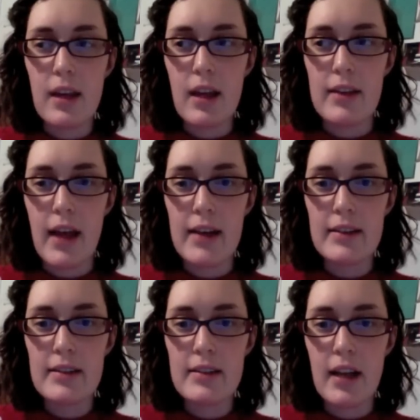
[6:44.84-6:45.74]

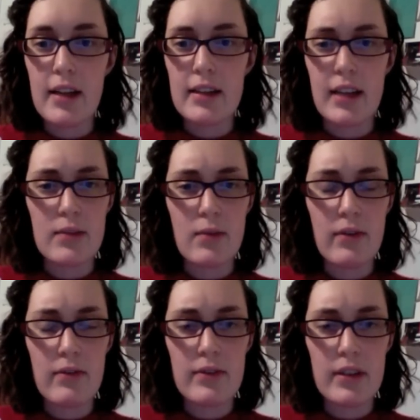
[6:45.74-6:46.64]
I think that's one of
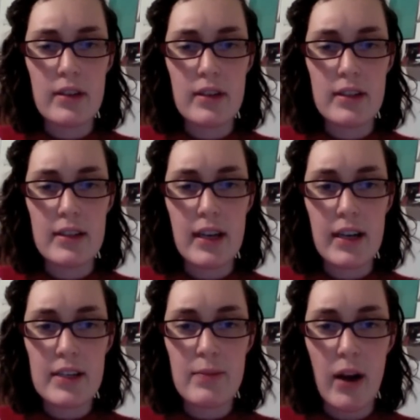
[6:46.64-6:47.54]
the
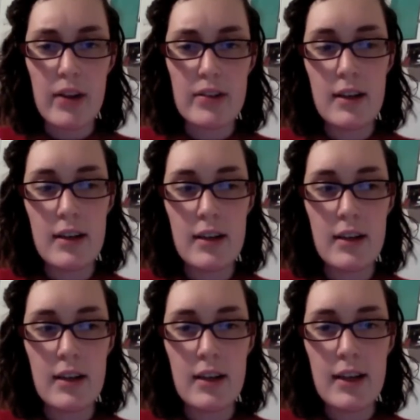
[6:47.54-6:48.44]
scariest parts.
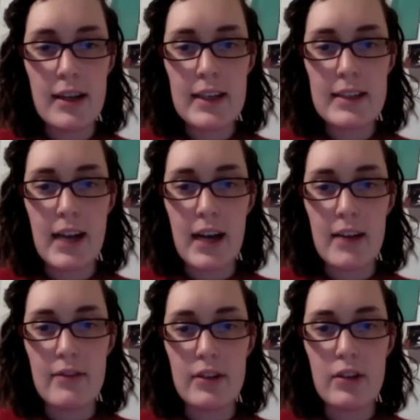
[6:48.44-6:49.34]
Because, yeah, if
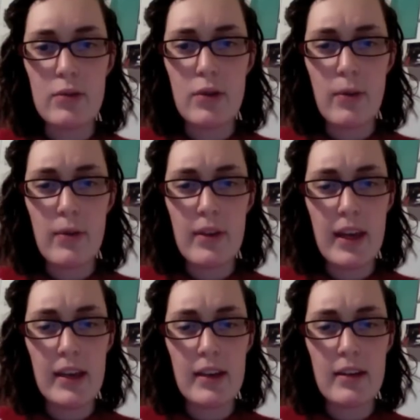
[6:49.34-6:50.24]
you don't
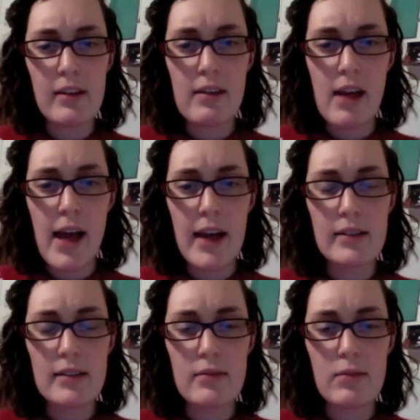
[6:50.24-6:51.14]
think
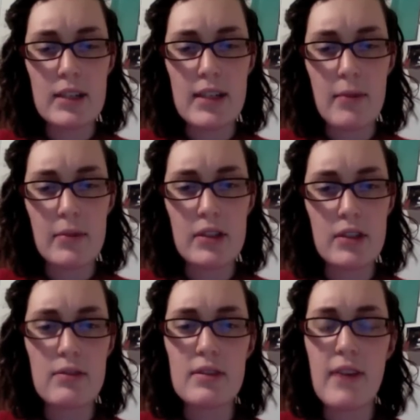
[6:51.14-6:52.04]
that what's happening to you
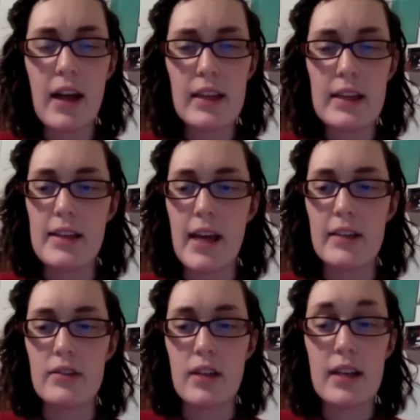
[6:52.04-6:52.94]
is valid, then
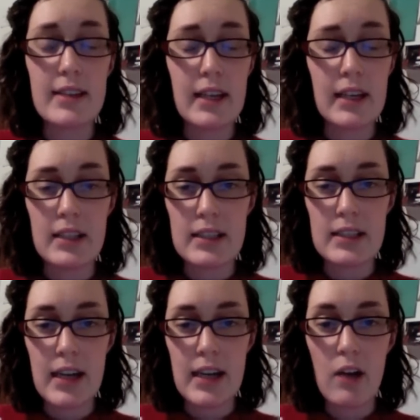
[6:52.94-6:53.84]
you're less likely to get
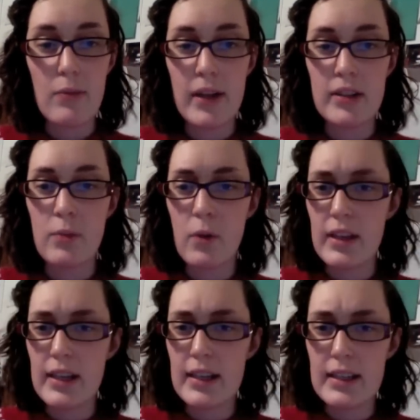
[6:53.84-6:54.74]
help, and you're more
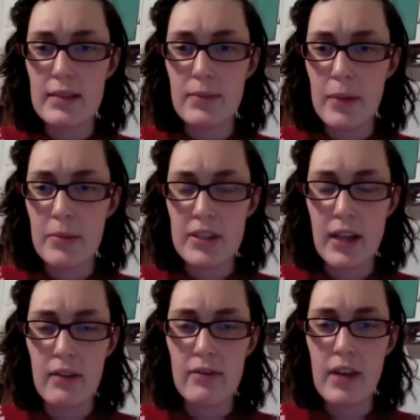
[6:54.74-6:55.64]
likely to blame
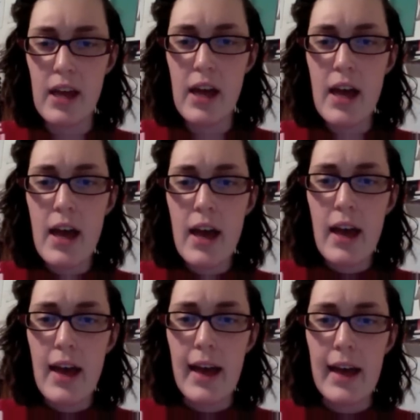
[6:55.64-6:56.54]
yourself.
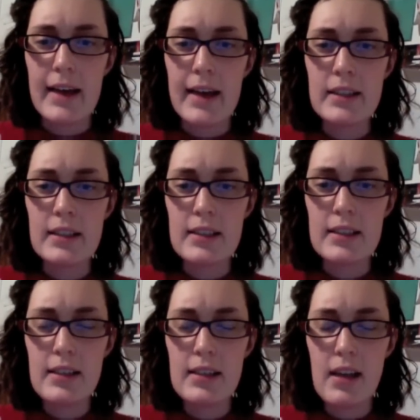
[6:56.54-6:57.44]
And
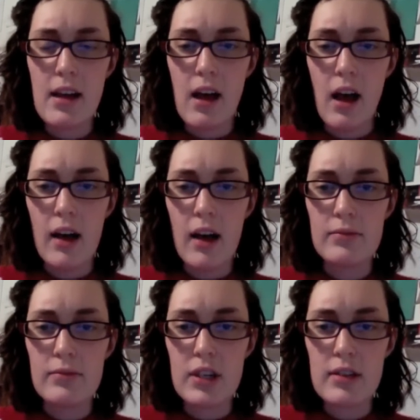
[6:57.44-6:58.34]

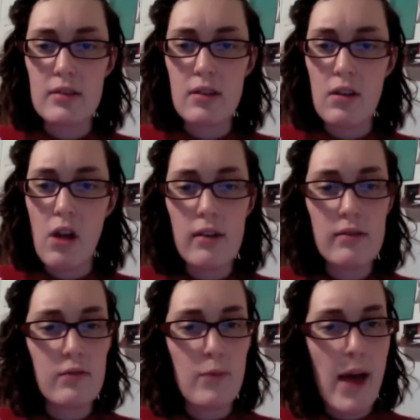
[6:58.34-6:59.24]
just a lot of
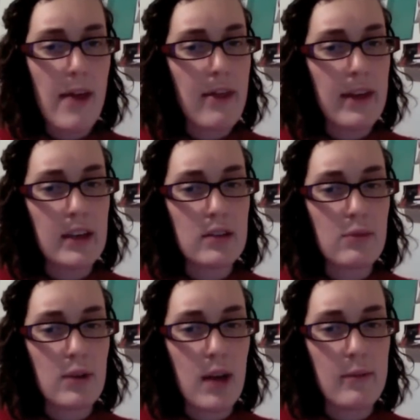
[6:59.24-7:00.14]
bad things will
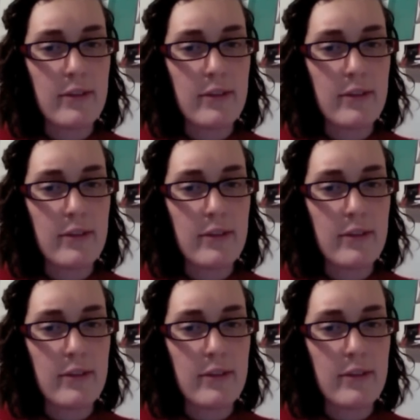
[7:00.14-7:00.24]
come of